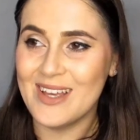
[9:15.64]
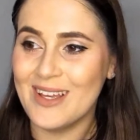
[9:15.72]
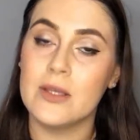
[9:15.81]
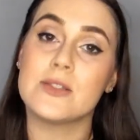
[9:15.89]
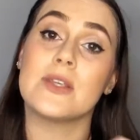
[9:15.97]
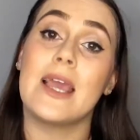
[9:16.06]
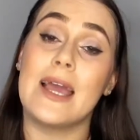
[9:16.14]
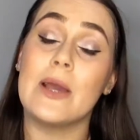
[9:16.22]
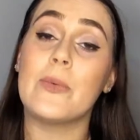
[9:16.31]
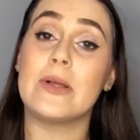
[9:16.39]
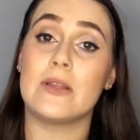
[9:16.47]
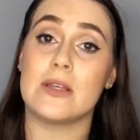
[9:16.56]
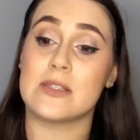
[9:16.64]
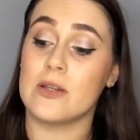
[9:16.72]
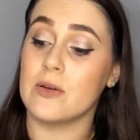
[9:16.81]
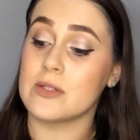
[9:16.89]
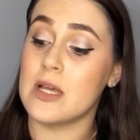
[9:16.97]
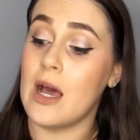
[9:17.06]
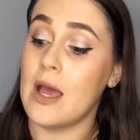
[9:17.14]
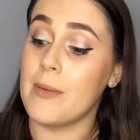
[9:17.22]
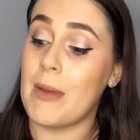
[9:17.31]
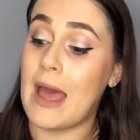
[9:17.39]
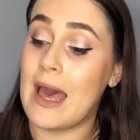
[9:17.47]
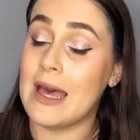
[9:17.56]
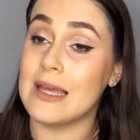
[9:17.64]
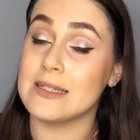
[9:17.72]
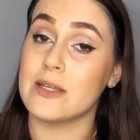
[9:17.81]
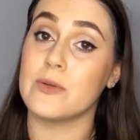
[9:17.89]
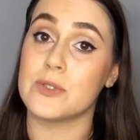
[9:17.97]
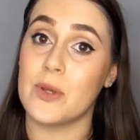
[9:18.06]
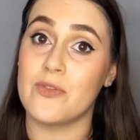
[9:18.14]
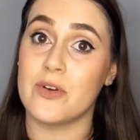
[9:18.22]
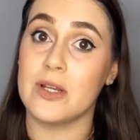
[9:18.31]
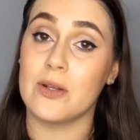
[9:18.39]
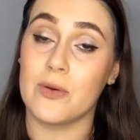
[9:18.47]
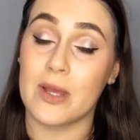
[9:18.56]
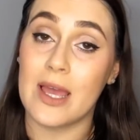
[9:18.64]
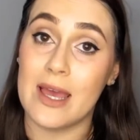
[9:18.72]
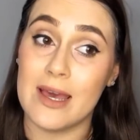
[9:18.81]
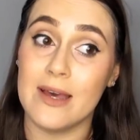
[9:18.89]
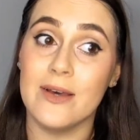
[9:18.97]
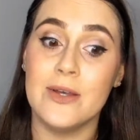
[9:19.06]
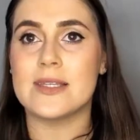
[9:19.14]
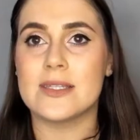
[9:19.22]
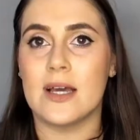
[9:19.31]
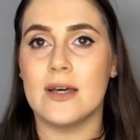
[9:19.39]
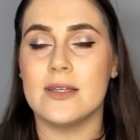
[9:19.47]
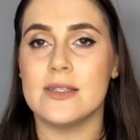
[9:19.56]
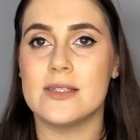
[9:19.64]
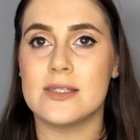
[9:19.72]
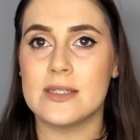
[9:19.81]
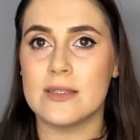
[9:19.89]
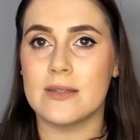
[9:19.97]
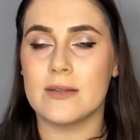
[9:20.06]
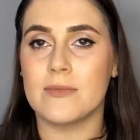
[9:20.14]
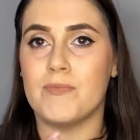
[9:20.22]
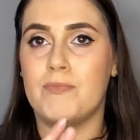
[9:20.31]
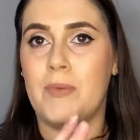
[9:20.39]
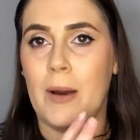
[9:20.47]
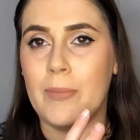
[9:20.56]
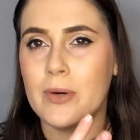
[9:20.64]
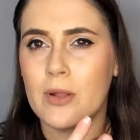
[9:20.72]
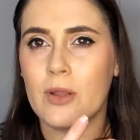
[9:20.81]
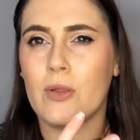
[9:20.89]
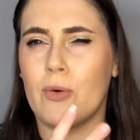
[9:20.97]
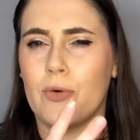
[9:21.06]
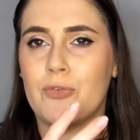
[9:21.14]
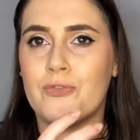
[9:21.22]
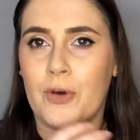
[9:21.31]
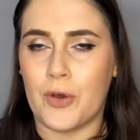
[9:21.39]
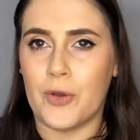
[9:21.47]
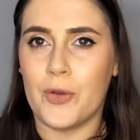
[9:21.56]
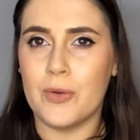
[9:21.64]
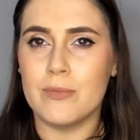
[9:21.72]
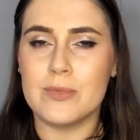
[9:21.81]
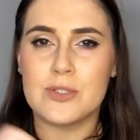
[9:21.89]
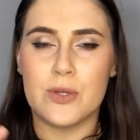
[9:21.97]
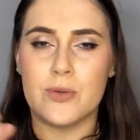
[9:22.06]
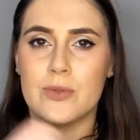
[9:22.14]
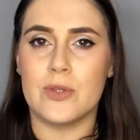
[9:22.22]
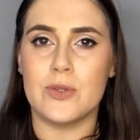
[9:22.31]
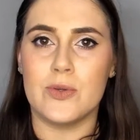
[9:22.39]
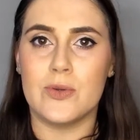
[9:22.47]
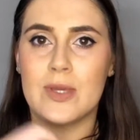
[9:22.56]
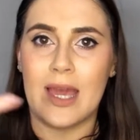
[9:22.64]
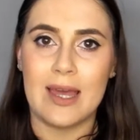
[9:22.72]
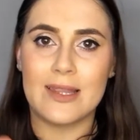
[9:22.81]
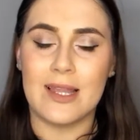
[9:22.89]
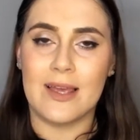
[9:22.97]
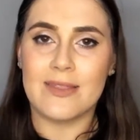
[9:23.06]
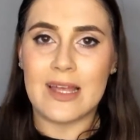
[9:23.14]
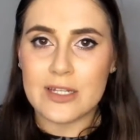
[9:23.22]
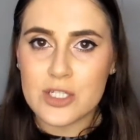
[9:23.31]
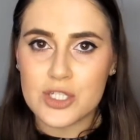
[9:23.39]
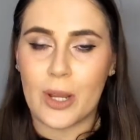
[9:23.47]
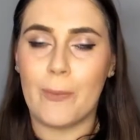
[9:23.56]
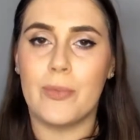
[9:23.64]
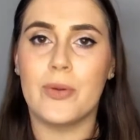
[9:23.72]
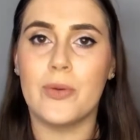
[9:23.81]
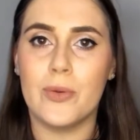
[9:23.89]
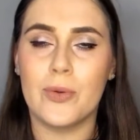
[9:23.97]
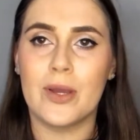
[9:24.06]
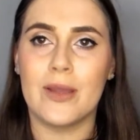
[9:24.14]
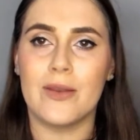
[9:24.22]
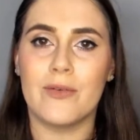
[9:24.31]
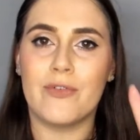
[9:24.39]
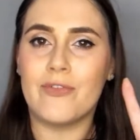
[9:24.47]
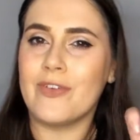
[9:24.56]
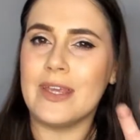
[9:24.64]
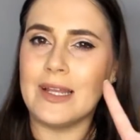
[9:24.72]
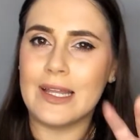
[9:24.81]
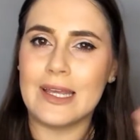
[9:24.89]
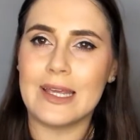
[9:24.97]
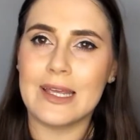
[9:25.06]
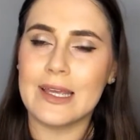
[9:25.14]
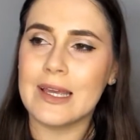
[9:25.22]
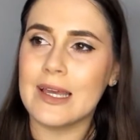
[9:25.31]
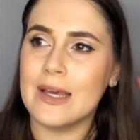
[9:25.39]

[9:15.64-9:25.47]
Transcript: So yeah, it will last a long time, and I also have very long hair. It does bubble or foam so that you get like that shampoo kind of feeling,